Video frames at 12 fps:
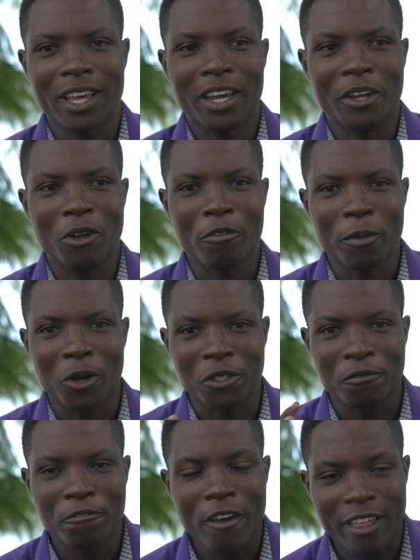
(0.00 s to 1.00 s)
You know, because
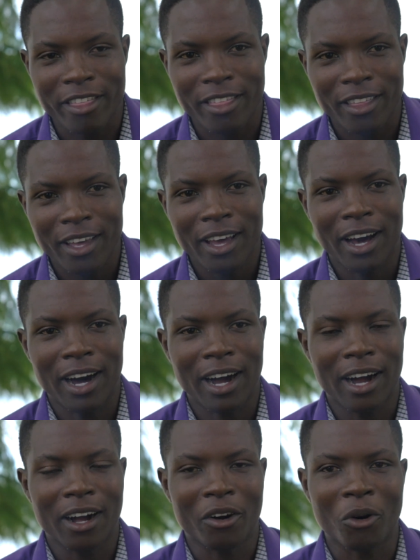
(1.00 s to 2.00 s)
faith
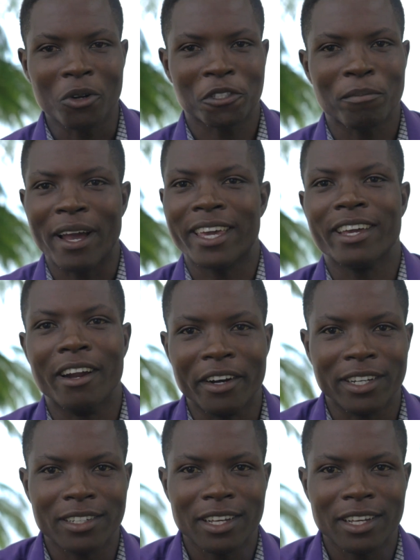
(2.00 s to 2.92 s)
uh, grows by hearing,